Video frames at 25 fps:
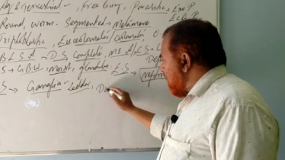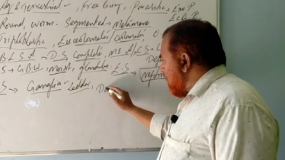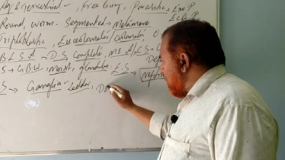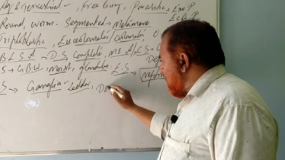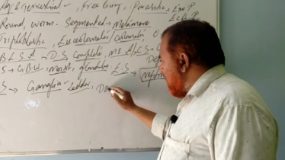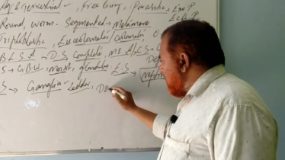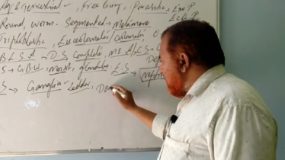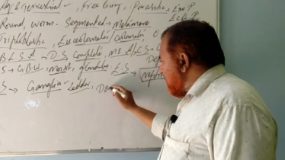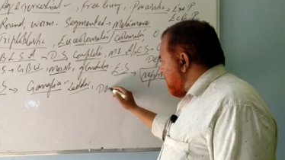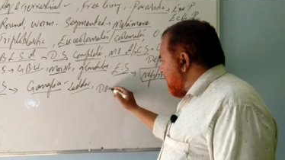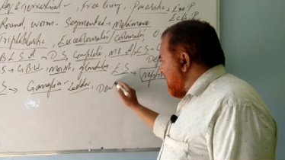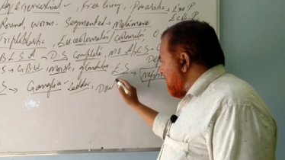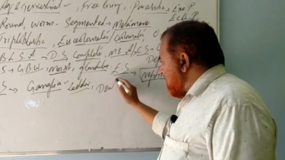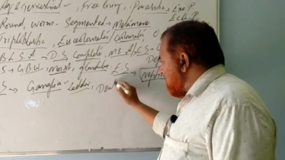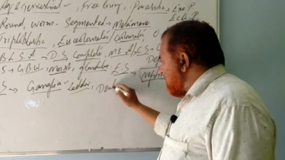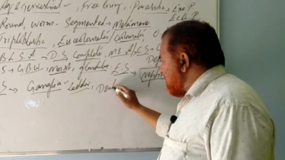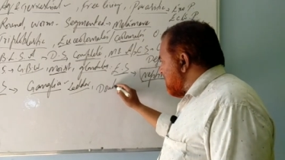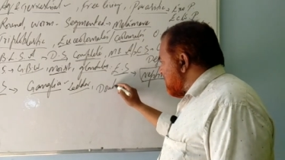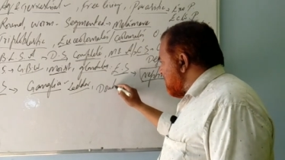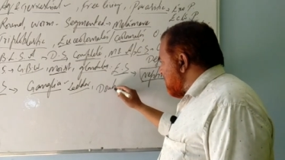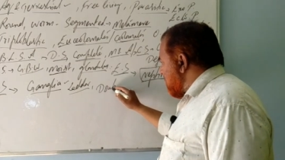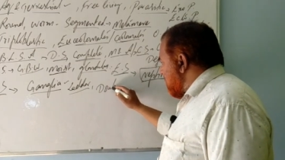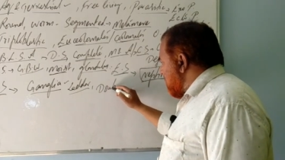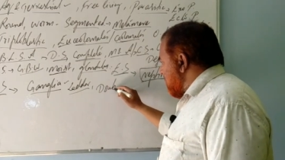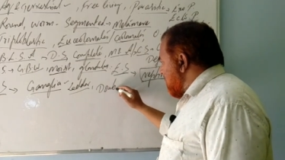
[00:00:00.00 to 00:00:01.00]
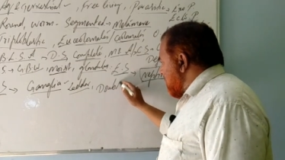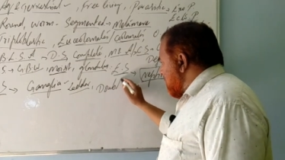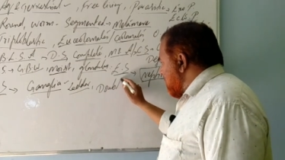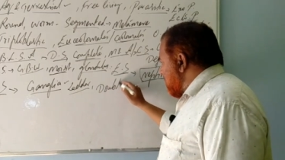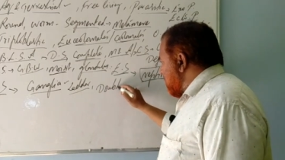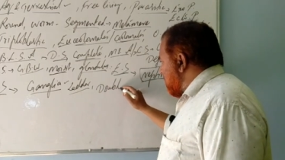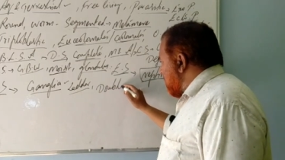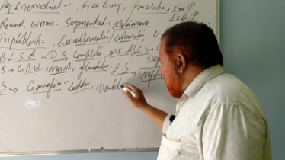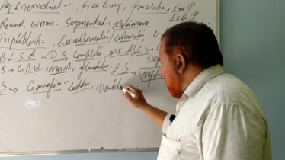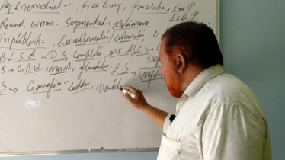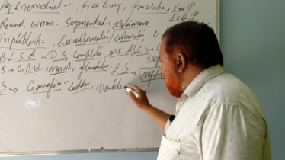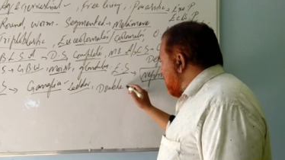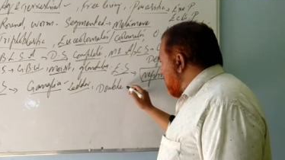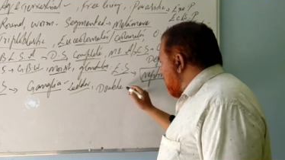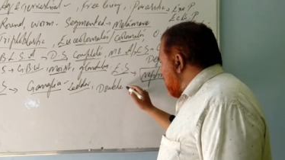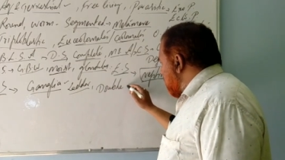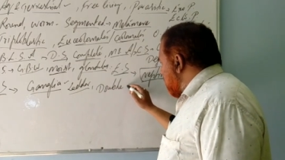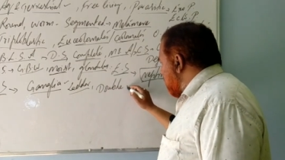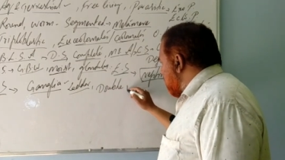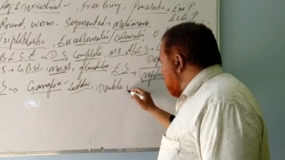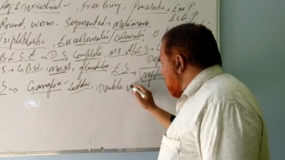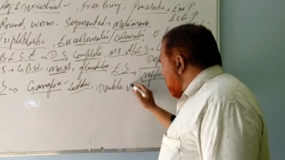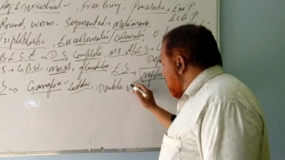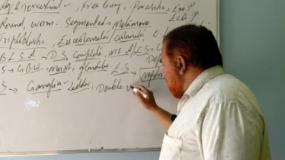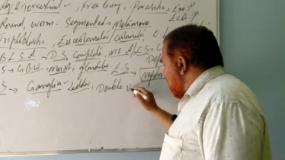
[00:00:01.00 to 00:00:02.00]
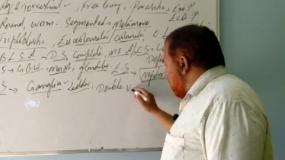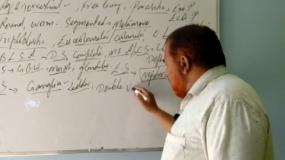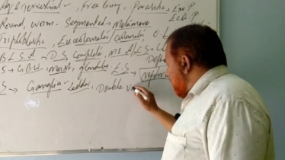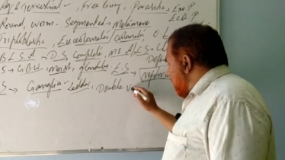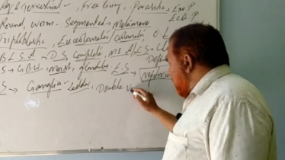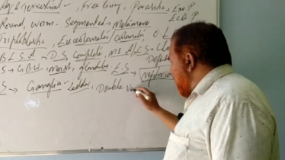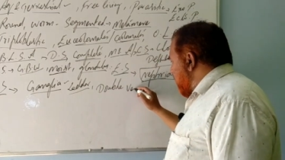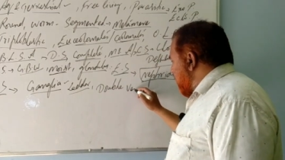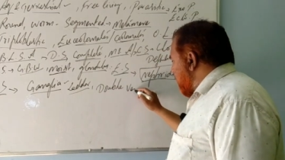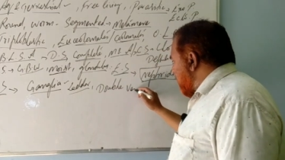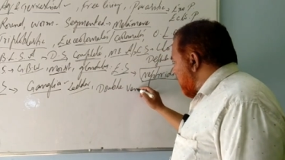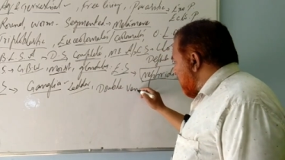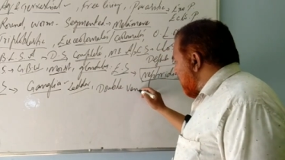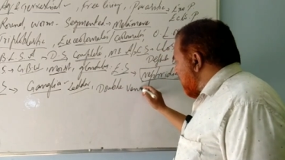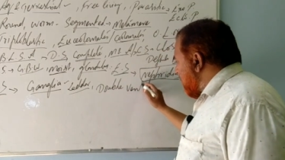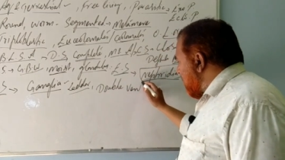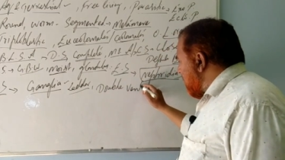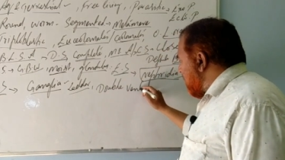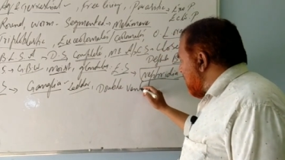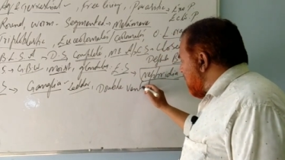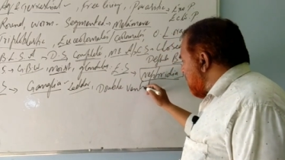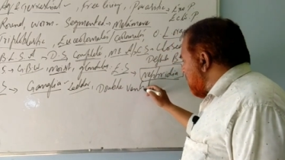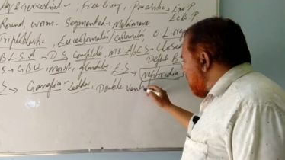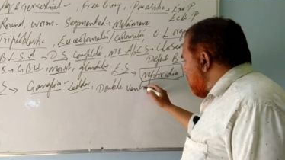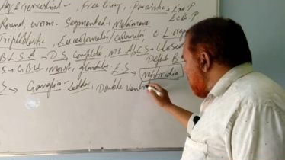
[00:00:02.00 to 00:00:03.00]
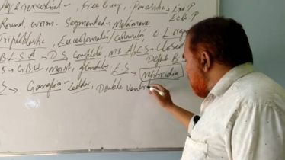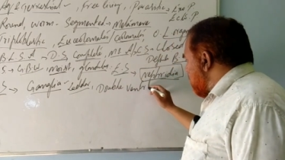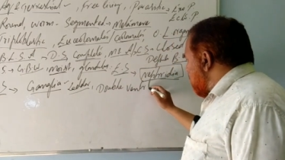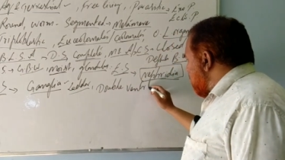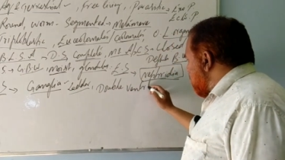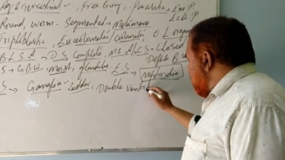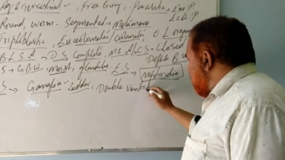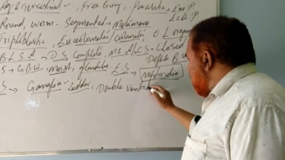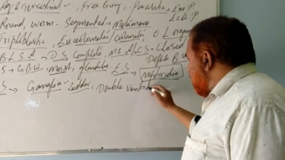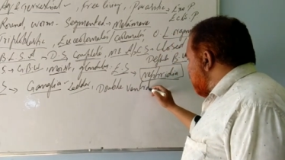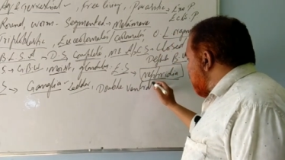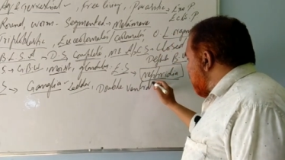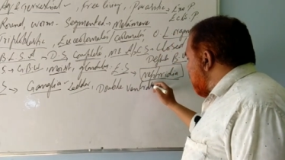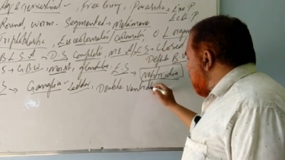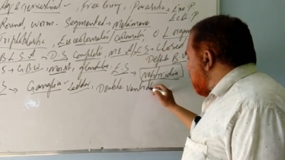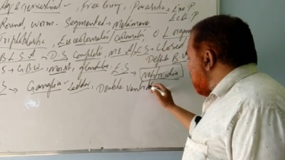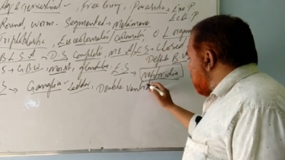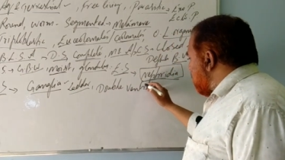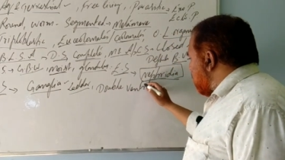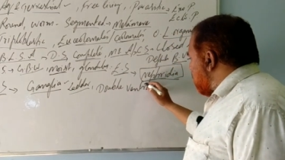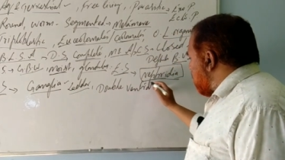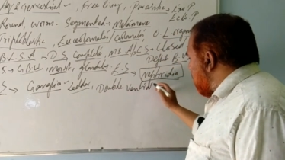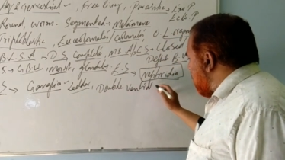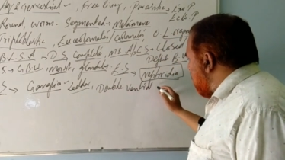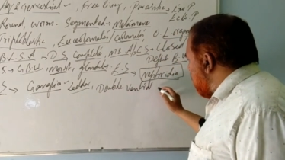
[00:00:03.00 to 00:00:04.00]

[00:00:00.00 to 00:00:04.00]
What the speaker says: What it has? Double ventral nerve